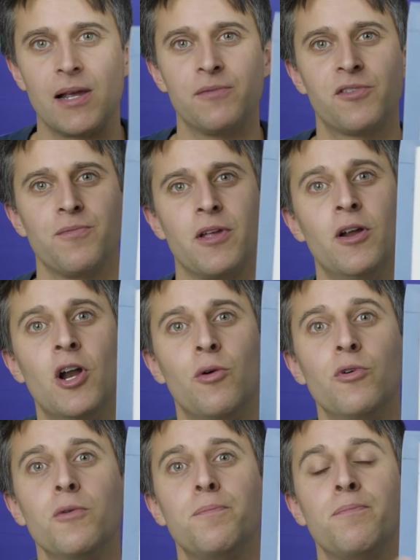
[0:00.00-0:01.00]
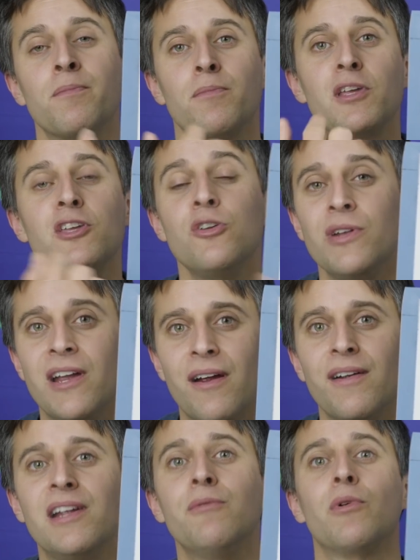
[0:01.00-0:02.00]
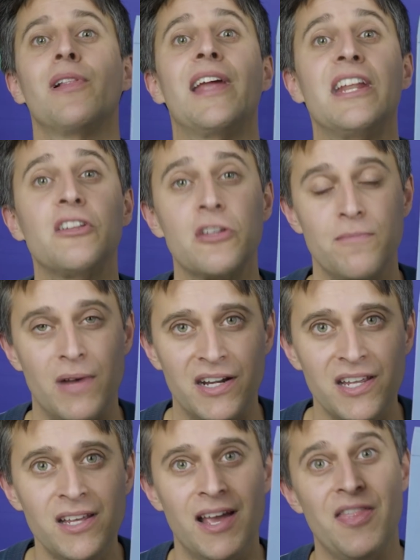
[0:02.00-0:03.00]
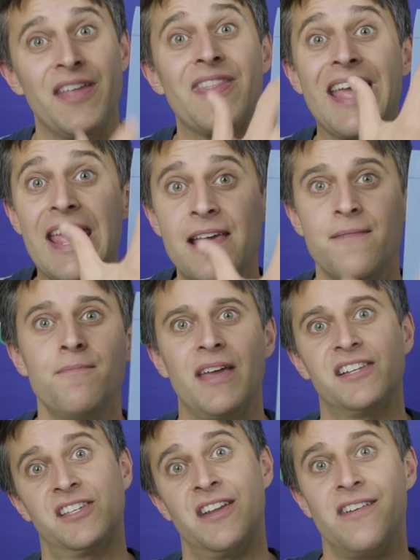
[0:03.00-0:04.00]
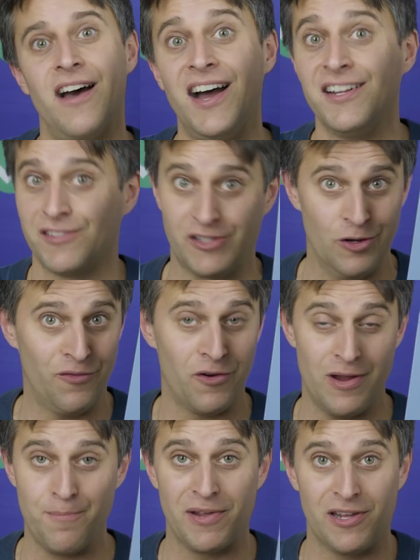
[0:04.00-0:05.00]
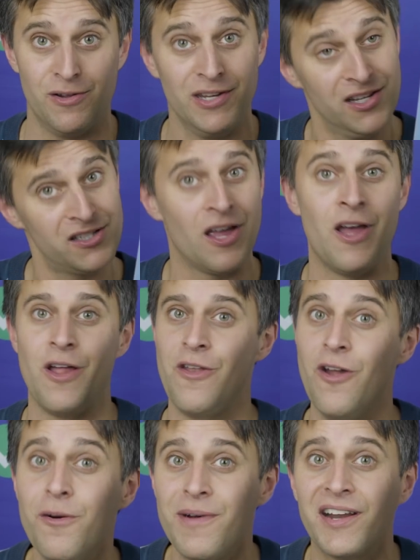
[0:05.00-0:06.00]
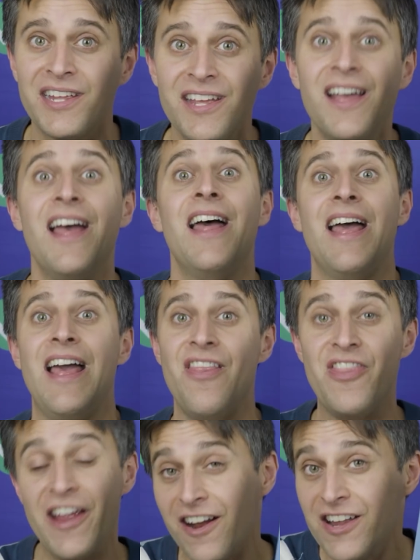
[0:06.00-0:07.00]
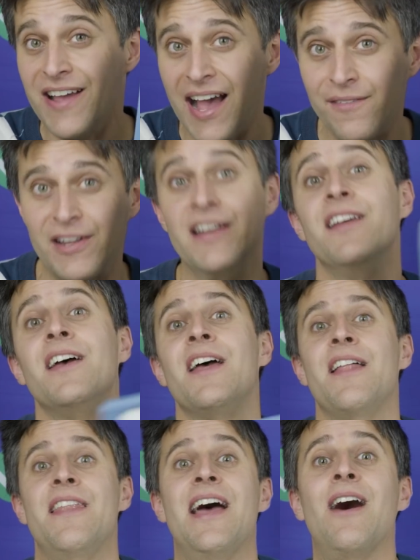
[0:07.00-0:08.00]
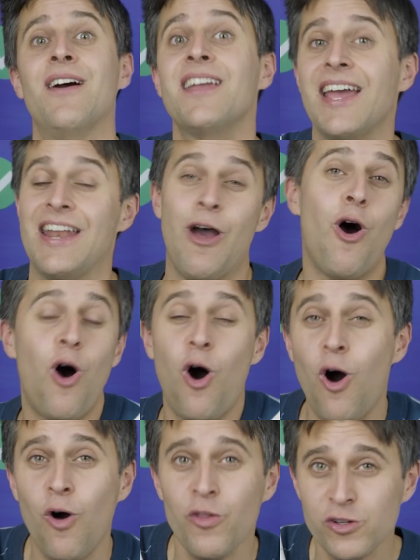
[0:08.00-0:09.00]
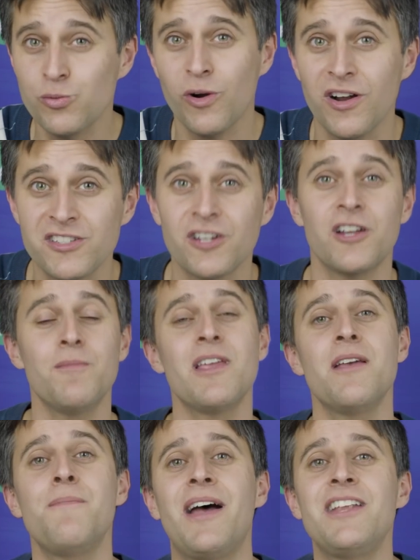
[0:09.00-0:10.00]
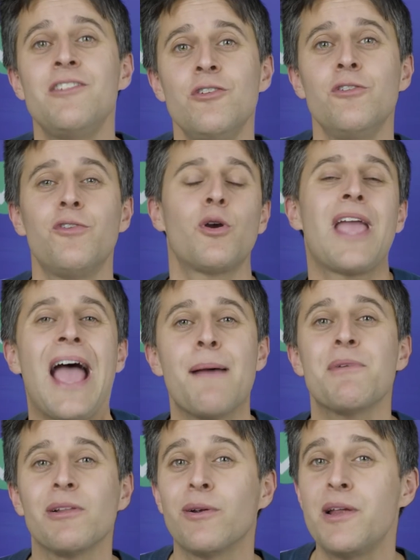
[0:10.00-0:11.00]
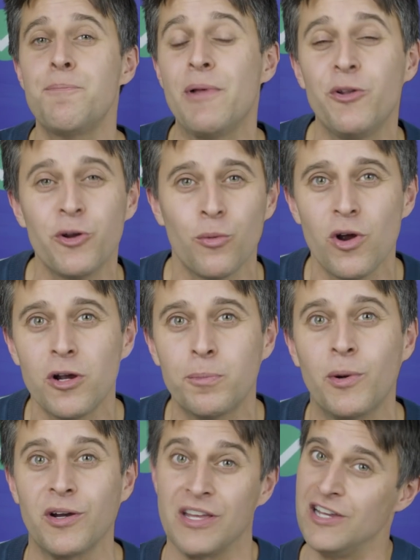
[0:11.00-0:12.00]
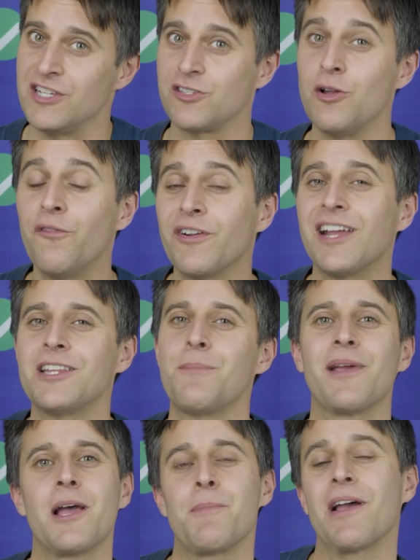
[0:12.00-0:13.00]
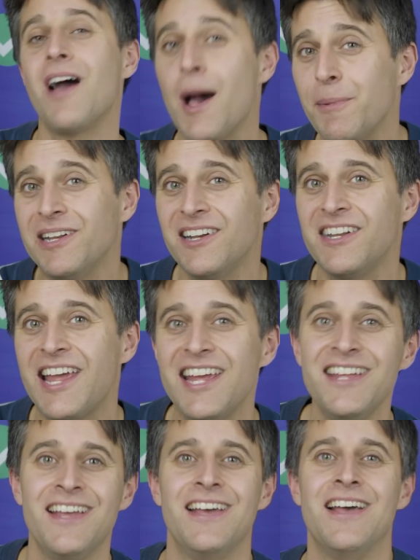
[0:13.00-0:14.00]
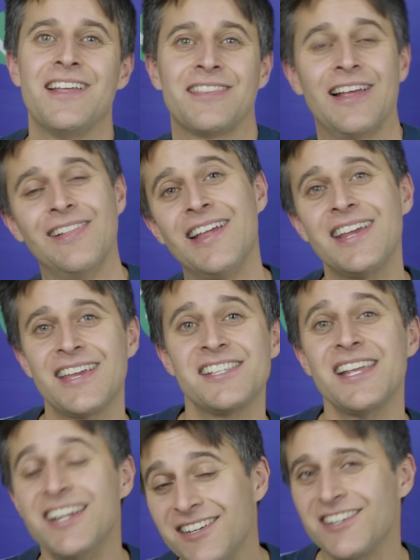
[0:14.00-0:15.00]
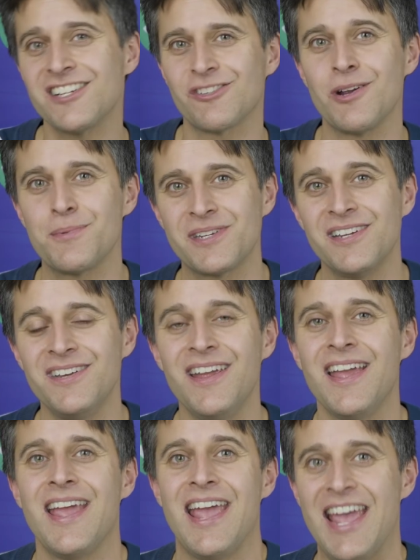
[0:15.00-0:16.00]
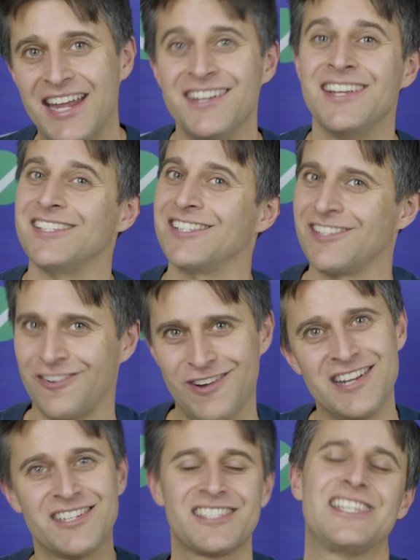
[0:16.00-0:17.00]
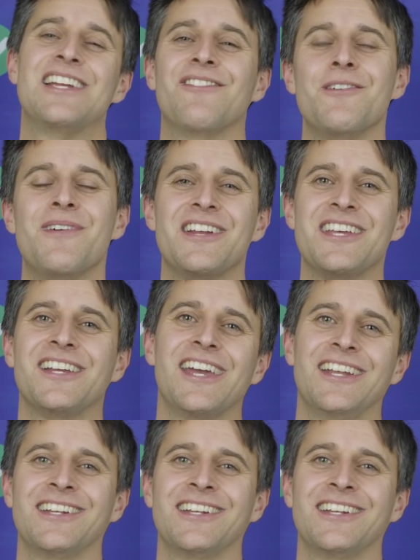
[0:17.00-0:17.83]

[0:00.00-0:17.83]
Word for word: It comes from the root cunary, relating to money, and then the im makes it not. So if you're impecunious, no money. And there you have it. Now, again, all those words are going to be in my new vocabulary builder workbook. So don't forget to pick up a copy today. The link is in the description, and great to see everybody again.